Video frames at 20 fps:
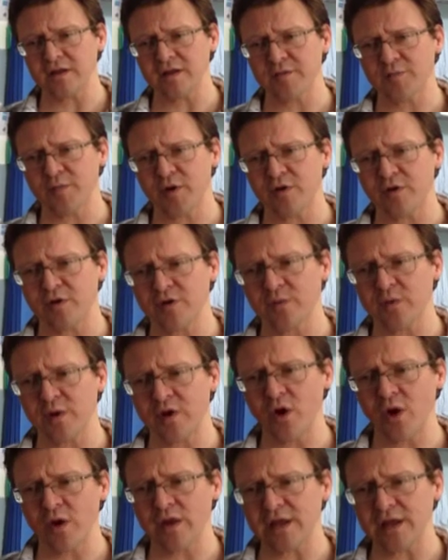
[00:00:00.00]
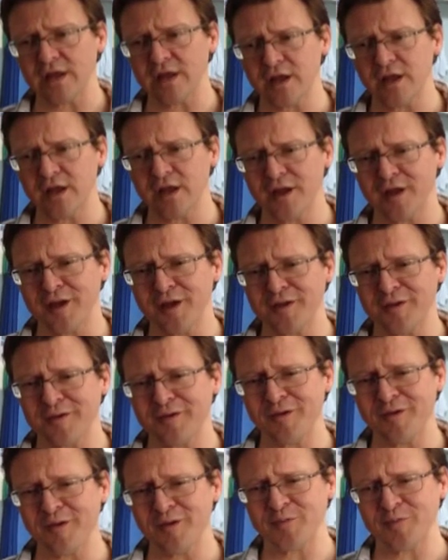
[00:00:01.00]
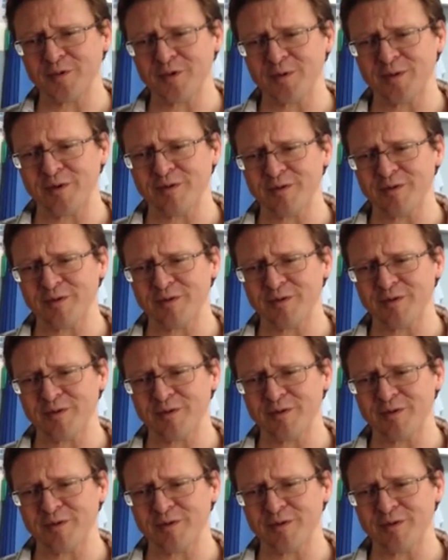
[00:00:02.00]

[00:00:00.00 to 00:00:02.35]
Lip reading: spoke to a colleague at the hospital where